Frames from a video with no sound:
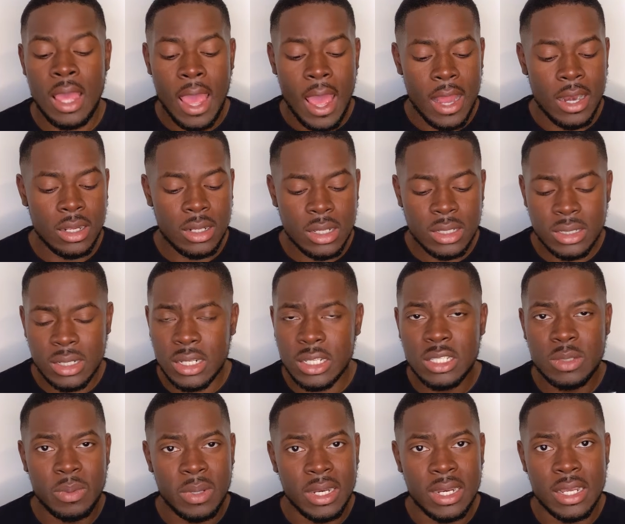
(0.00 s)
and it doesn't need
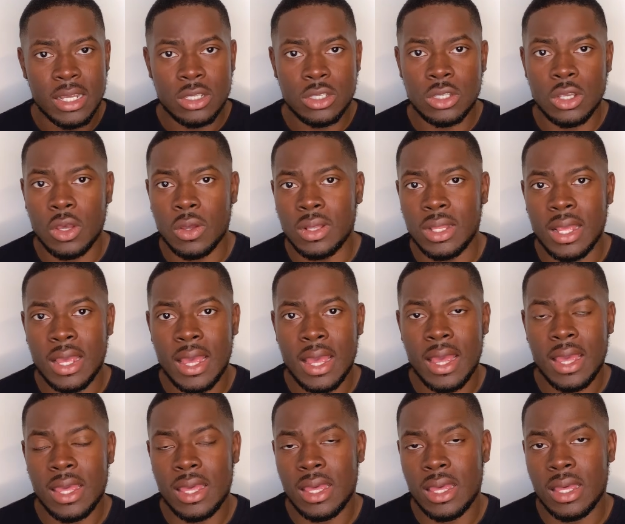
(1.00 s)
to be this. So
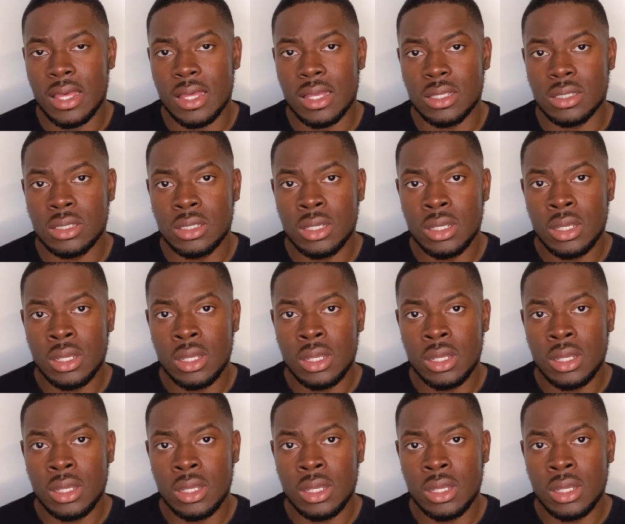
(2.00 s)
there is